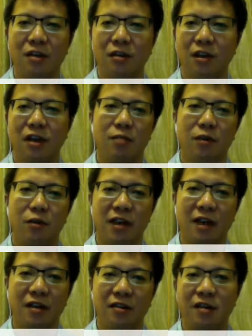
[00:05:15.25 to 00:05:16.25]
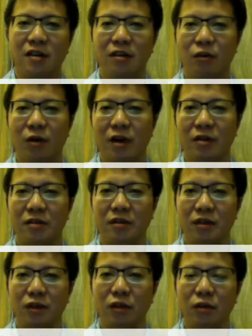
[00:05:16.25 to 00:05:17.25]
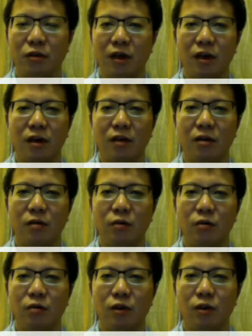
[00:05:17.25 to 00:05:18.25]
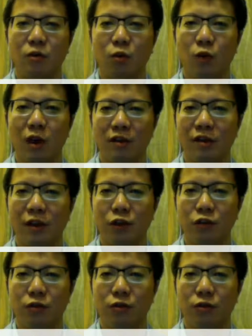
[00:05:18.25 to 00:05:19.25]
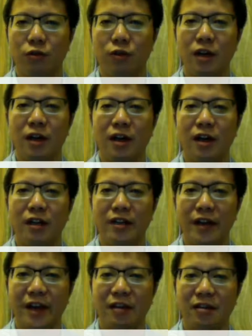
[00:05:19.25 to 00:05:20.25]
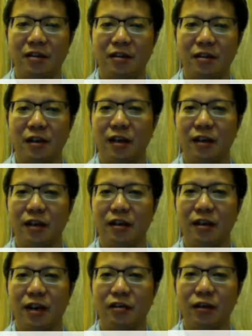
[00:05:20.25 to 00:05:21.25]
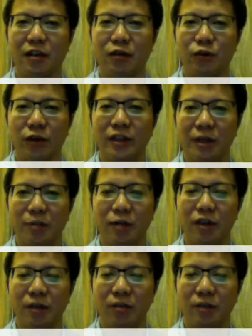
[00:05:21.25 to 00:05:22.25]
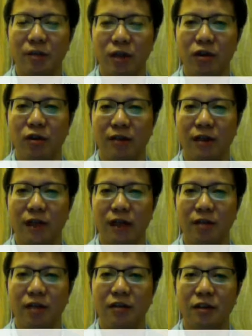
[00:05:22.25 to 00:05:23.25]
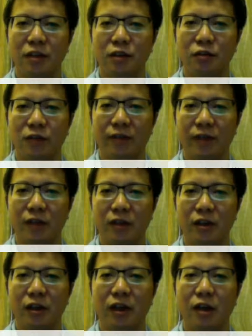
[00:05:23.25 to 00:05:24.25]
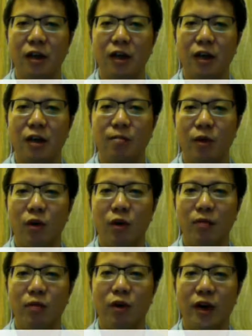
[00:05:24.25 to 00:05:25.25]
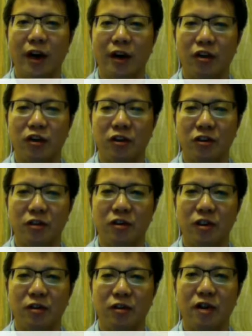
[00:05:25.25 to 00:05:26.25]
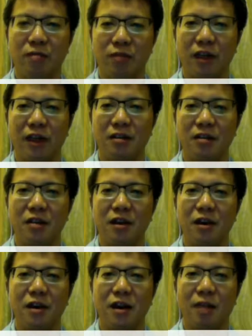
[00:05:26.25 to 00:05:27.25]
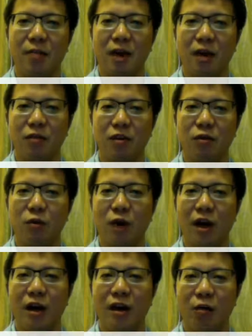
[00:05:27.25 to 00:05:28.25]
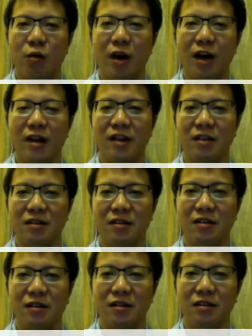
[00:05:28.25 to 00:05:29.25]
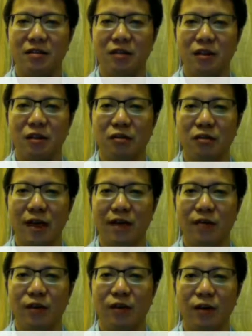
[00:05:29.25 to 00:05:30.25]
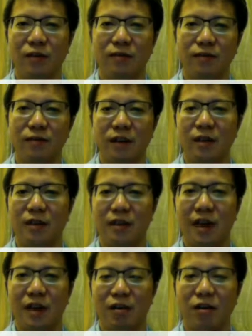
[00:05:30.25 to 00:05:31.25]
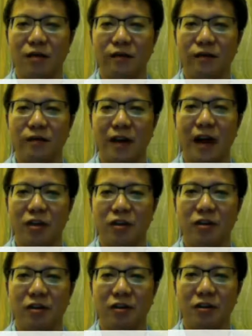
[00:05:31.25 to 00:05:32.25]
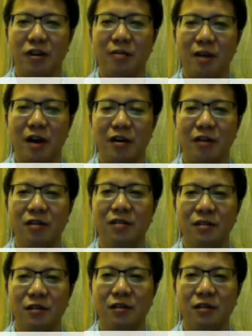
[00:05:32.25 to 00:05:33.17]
So the government was like thinking twice, what they should do next. And during that period of time, I think you definitely hear more and more anxious, complaints about, why there's certain, level of lack of actions in the market.